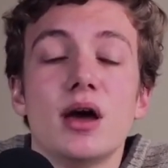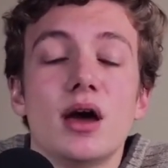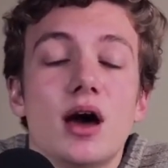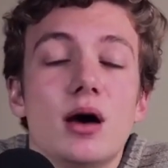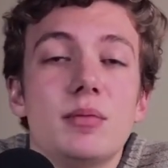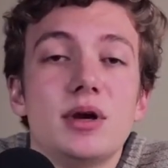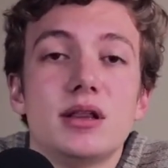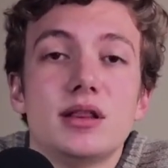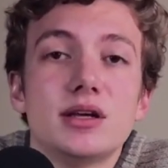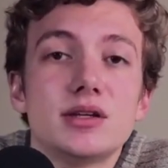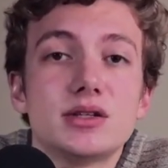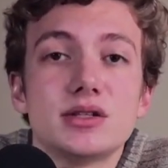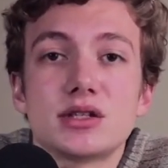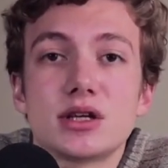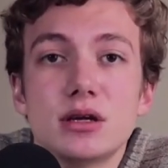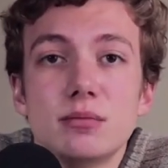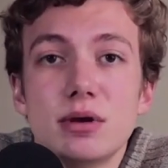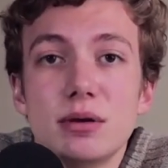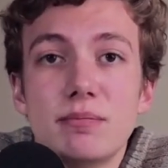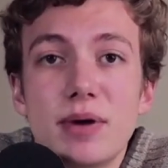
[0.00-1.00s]
This is
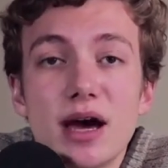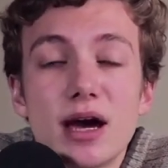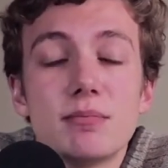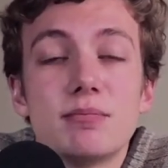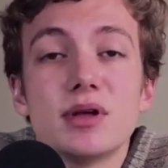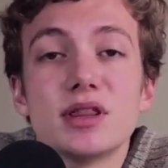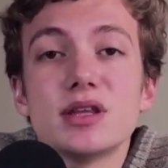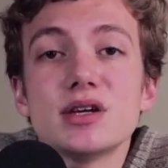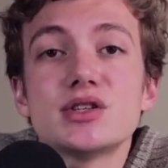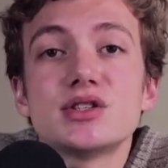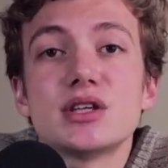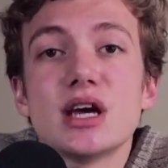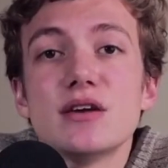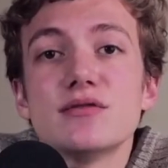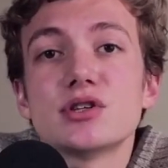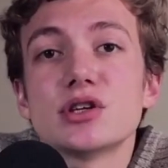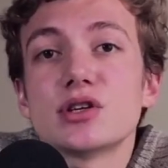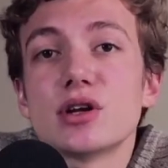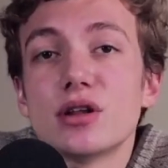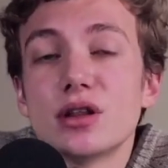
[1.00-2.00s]
going to be bad, but this
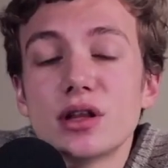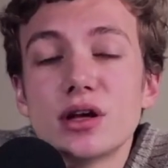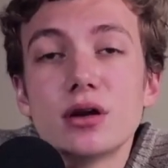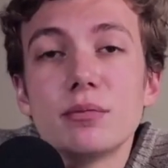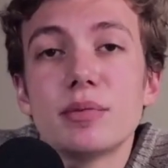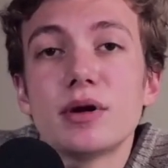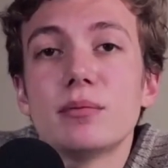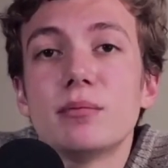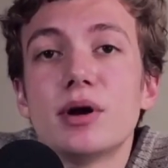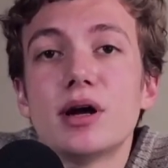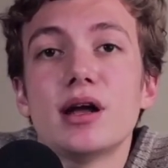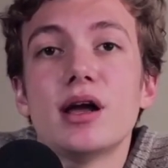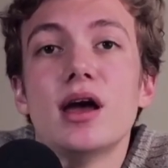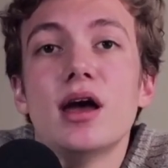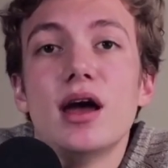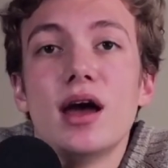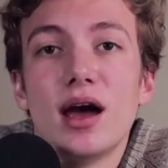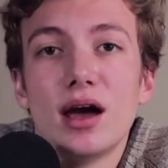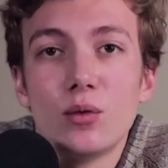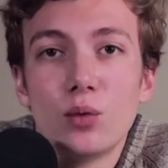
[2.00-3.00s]
saves us a little bit of money
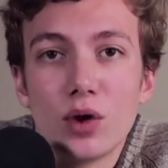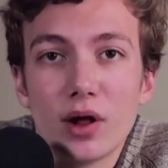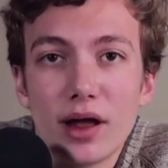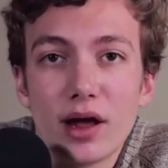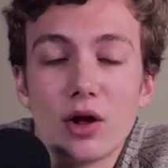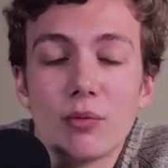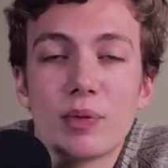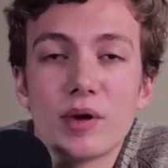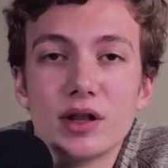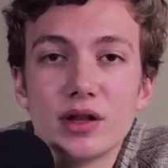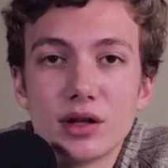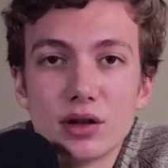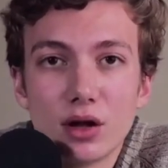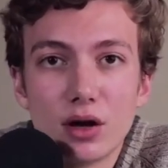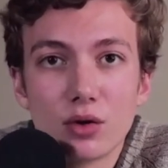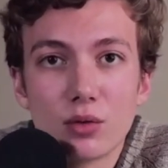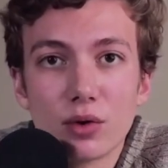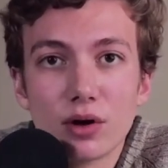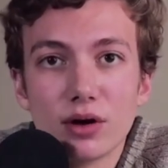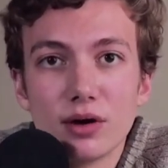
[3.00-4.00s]
and will help in the
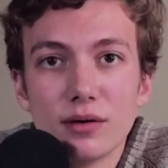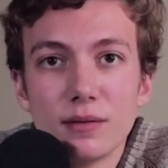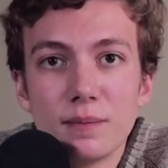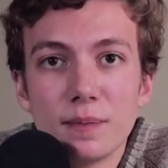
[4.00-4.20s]
long run.